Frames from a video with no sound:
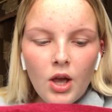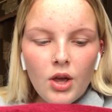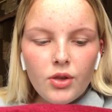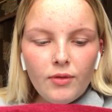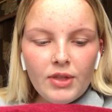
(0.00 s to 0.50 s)

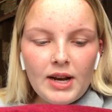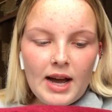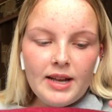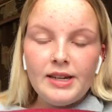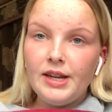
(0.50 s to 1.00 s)
Something
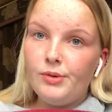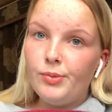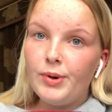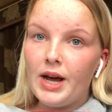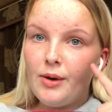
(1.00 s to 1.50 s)
I did
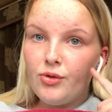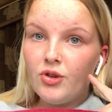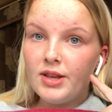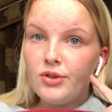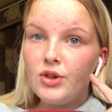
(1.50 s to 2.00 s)
when I was
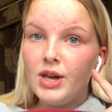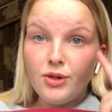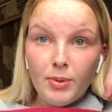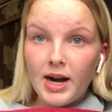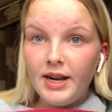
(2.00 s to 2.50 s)
trying to
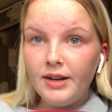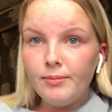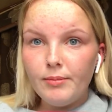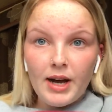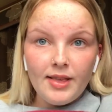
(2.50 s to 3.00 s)
change my
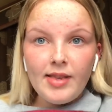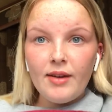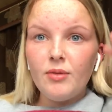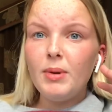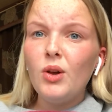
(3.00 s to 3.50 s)

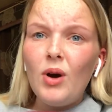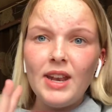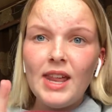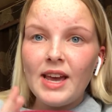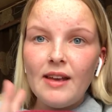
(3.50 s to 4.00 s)
mindset from being quite
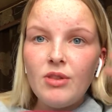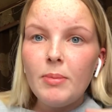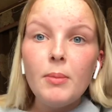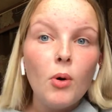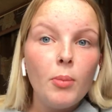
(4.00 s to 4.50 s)
negative to
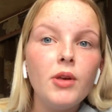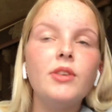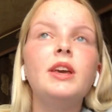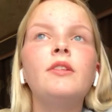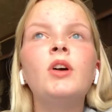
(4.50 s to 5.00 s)
being more
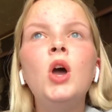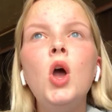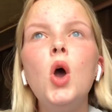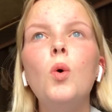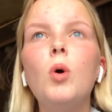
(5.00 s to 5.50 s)
positive
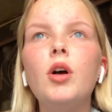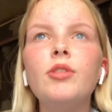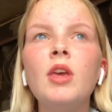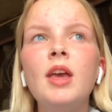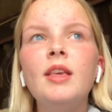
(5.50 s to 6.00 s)

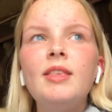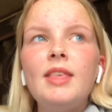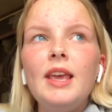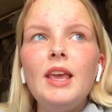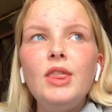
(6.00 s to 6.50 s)
was
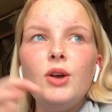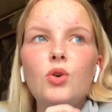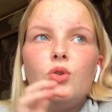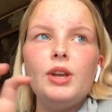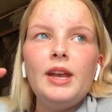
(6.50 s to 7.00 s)
seeing the
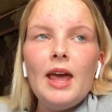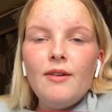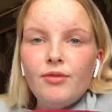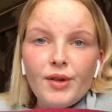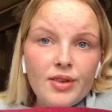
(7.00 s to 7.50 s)
good in
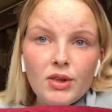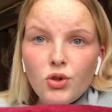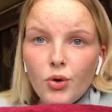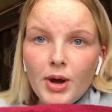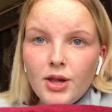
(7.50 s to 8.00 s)
every
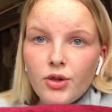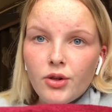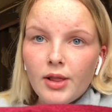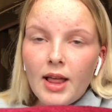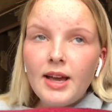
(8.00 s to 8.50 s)

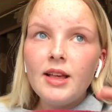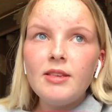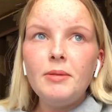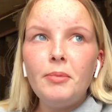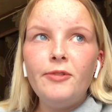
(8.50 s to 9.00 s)
situation. Like I
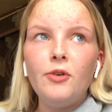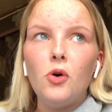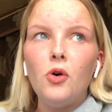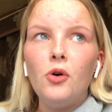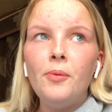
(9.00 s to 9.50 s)
said
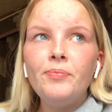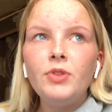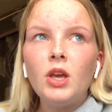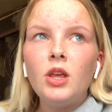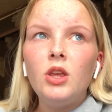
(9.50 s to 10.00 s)
before,
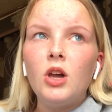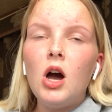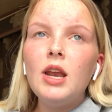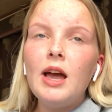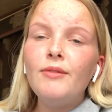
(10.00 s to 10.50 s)
you
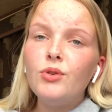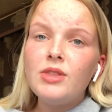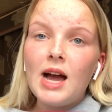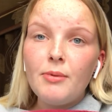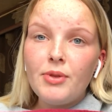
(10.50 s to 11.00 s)
can't have good
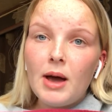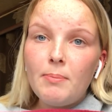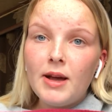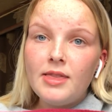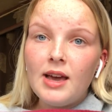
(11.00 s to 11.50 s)
times without
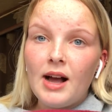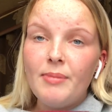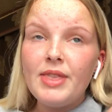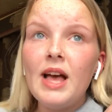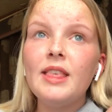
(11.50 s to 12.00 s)
bad
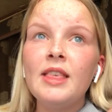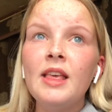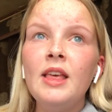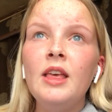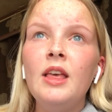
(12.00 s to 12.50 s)
times. That's
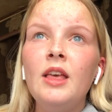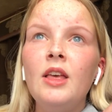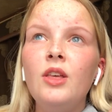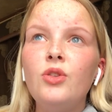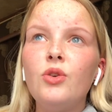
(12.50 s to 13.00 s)

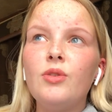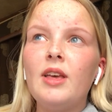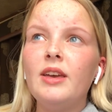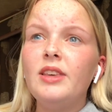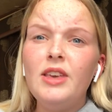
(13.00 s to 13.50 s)
just
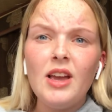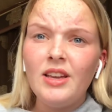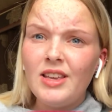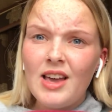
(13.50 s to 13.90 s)
like yin and